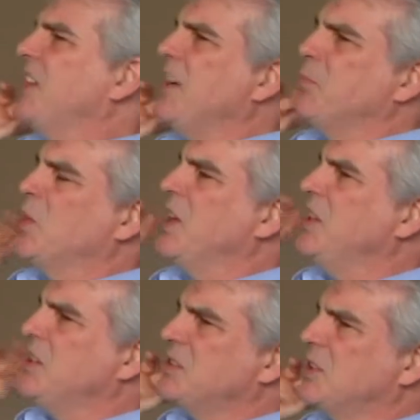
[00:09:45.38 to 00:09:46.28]
that play
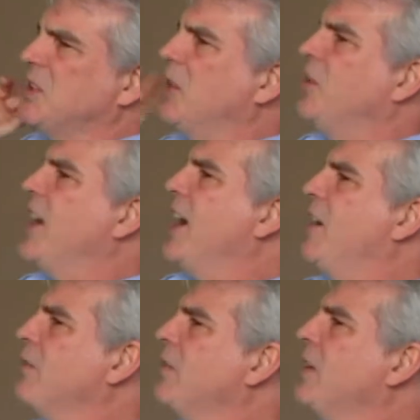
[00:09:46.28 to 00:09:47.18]
needs to go to
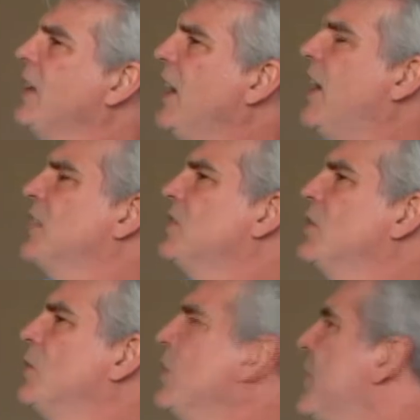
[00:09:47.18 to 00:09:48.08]
every high
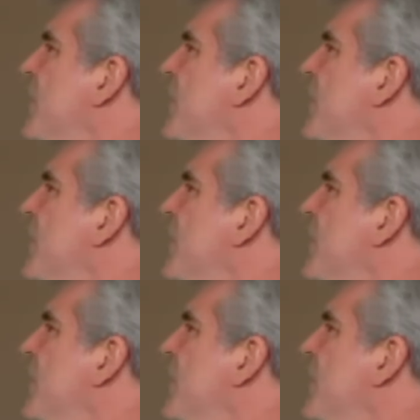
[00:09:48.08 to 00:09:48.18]
school in